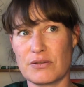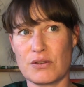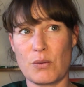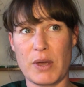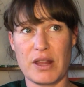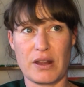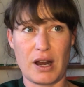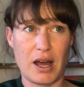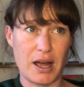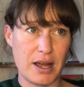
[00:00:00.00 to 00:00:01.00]
the way that
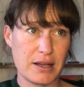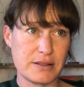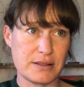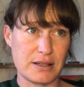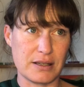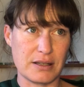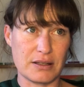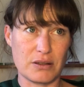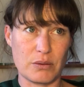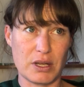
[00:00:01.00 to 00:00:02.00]
I see it,
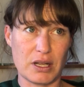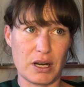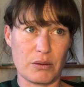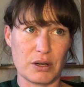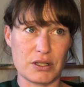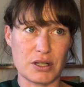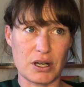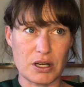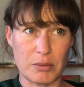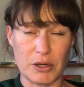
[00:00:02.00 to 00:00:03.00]
the way that I want to
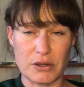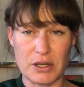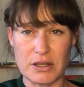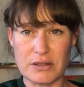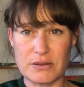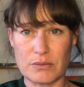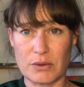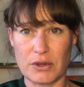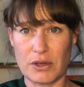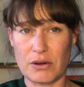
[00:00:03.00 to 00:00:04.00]
talk about this
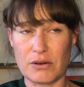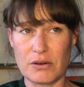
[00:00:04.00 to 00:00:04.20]
with you,